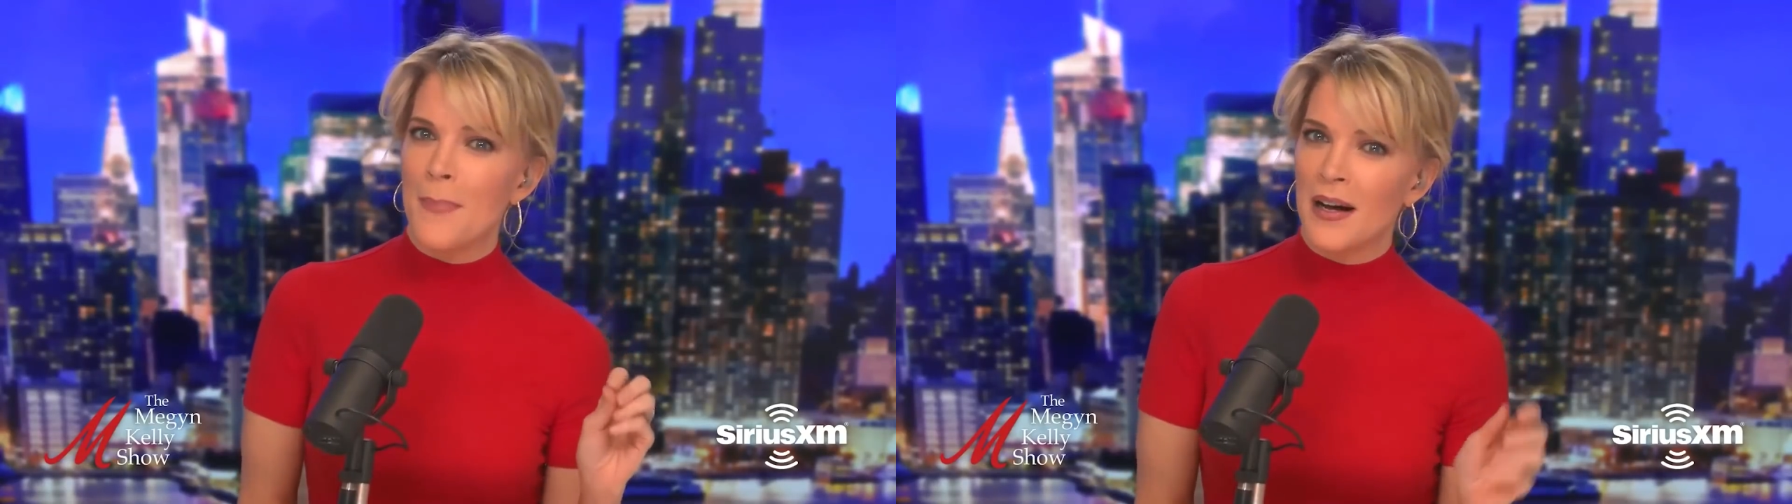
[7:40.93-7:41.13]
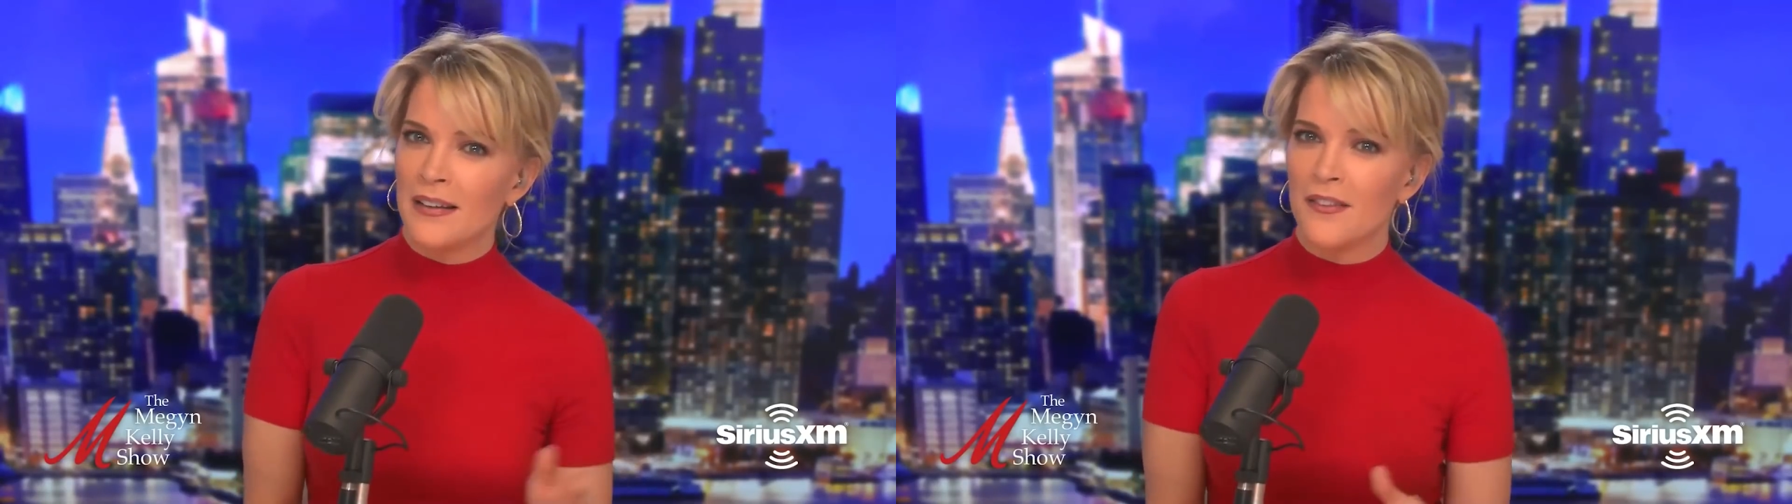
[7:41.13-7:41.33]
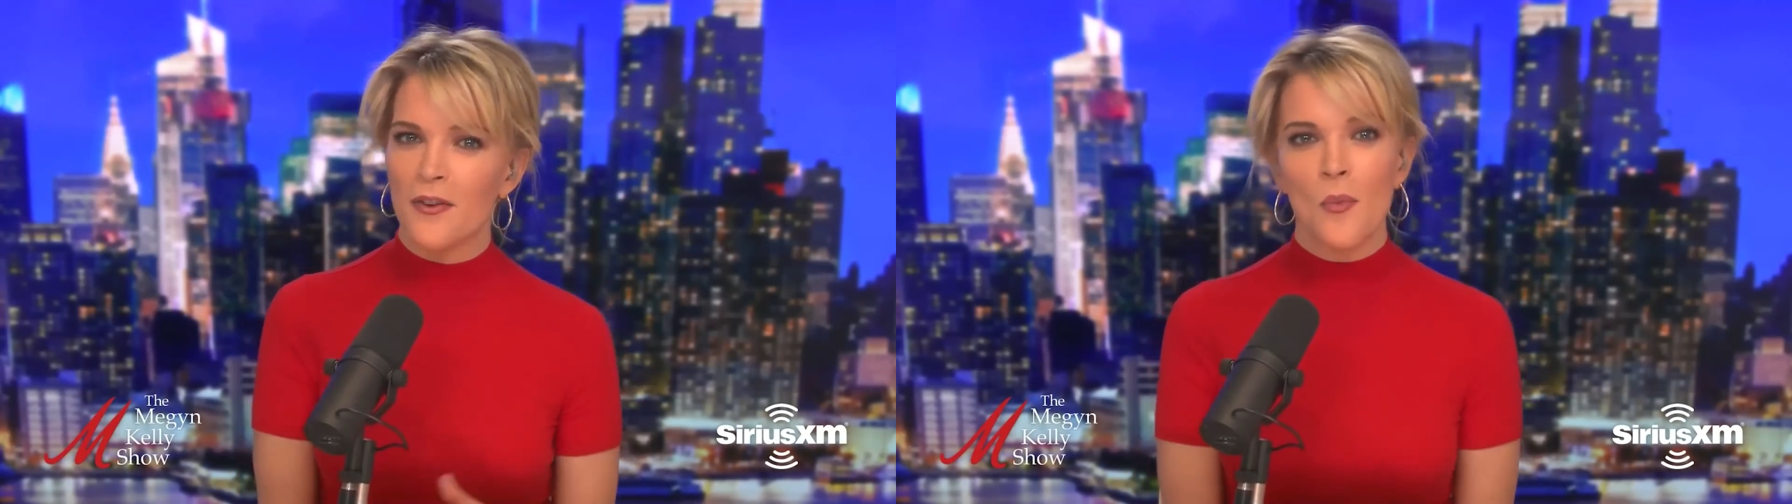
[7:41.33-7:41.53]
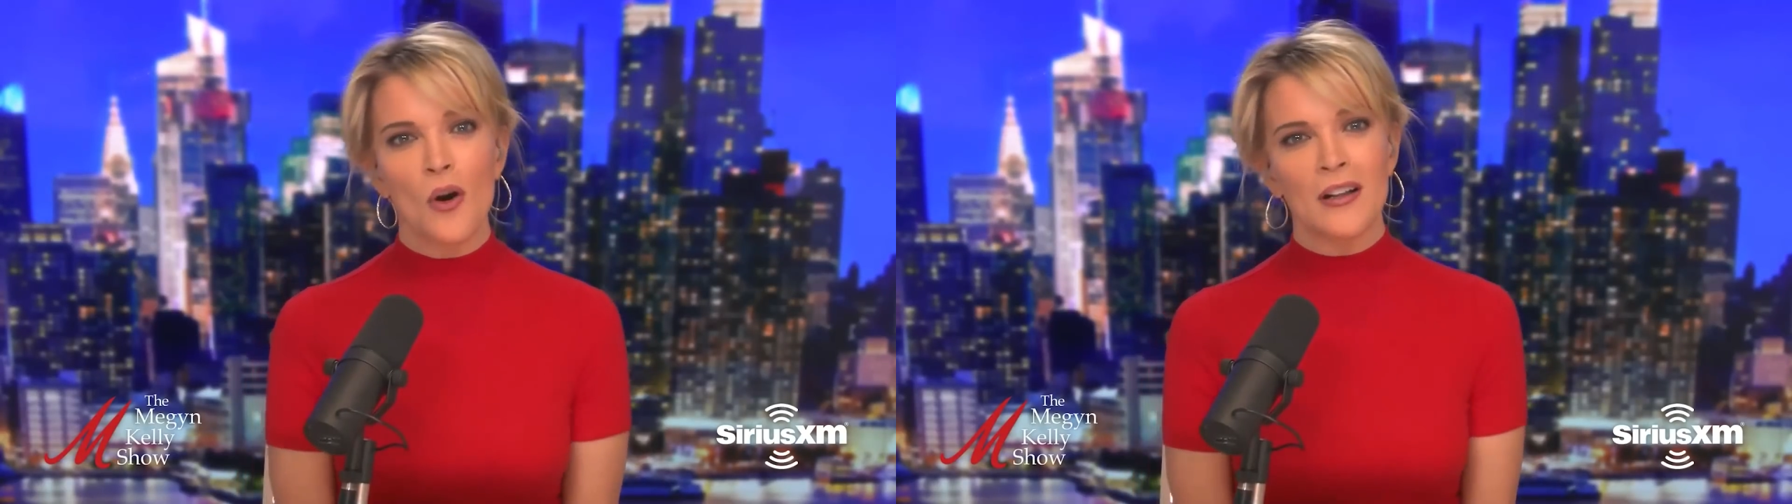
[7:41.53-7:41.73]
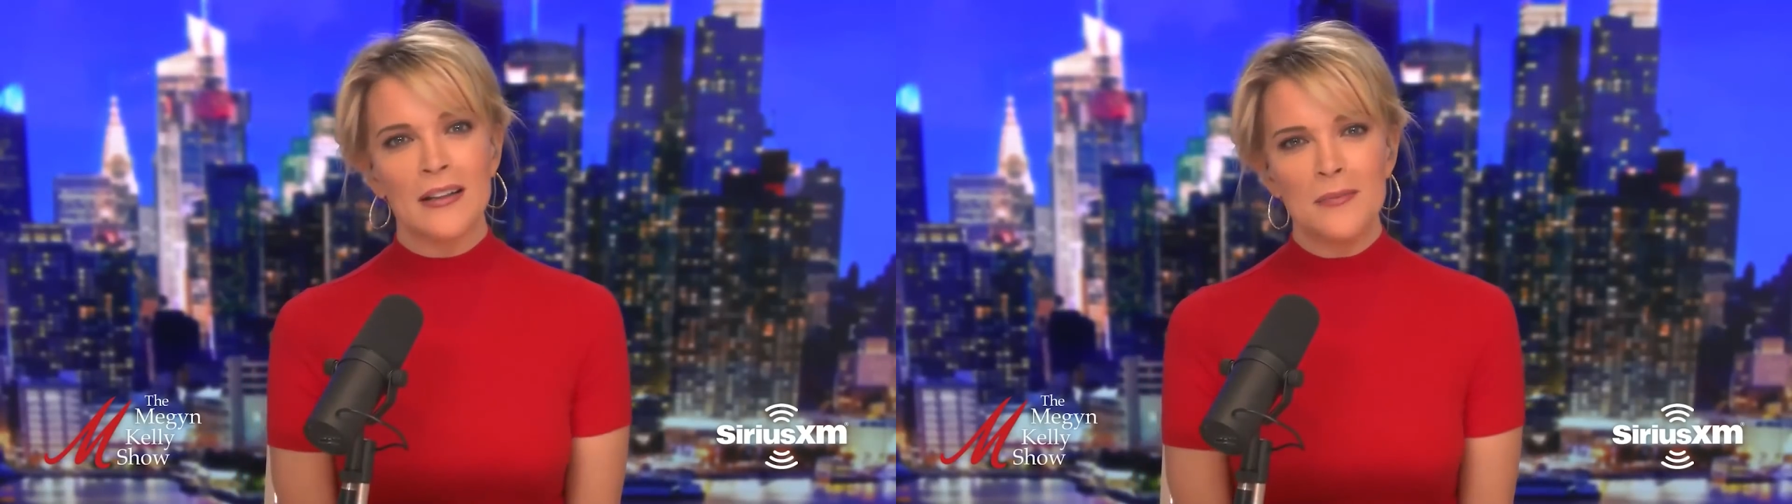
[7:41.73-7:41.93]
button for more
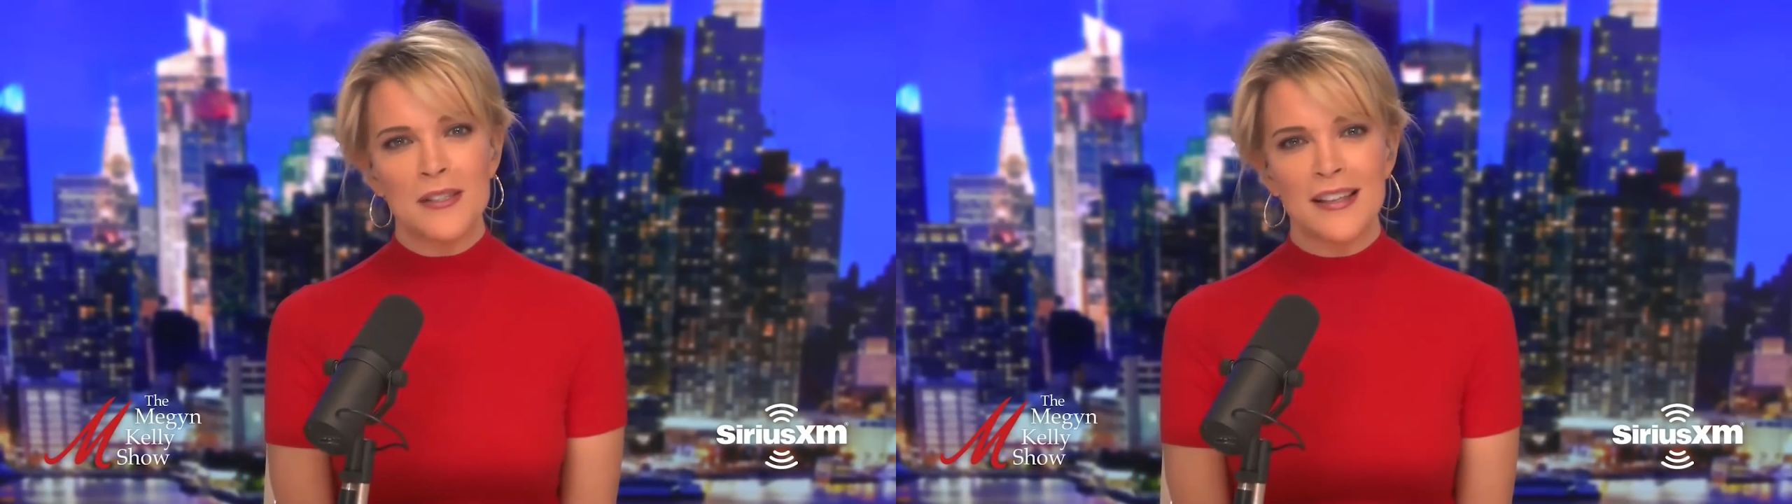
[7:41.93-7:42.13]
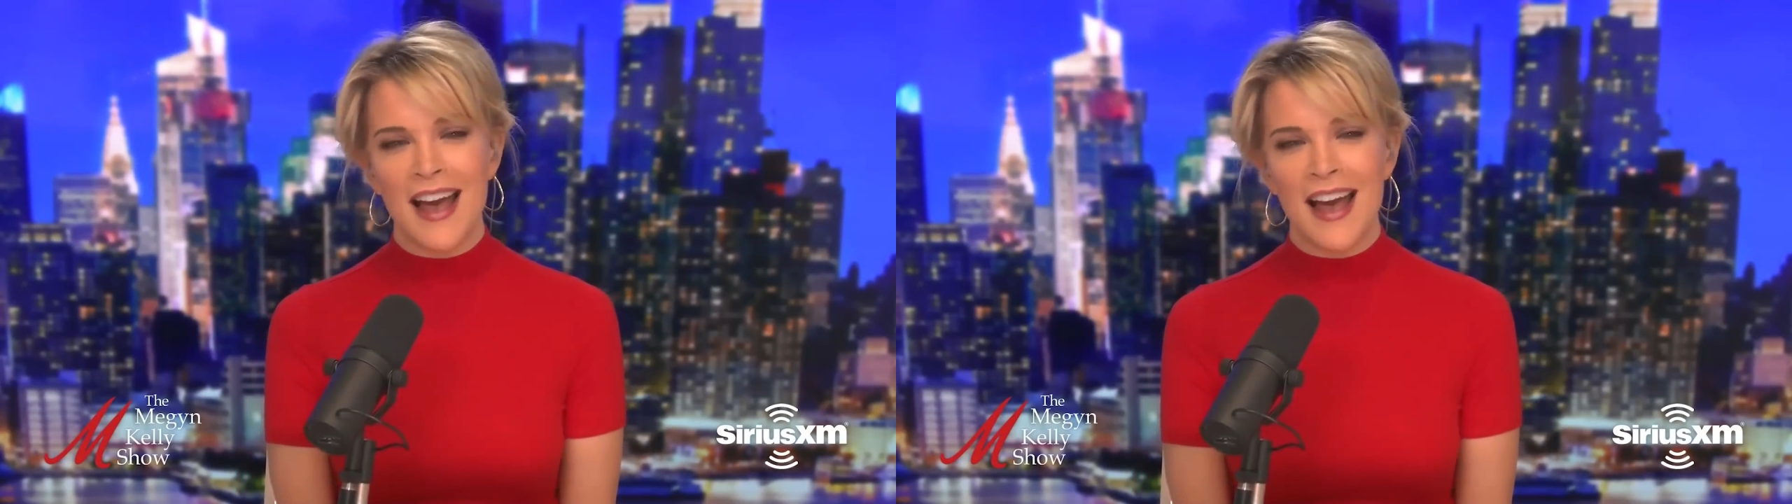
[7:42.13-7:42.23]
clips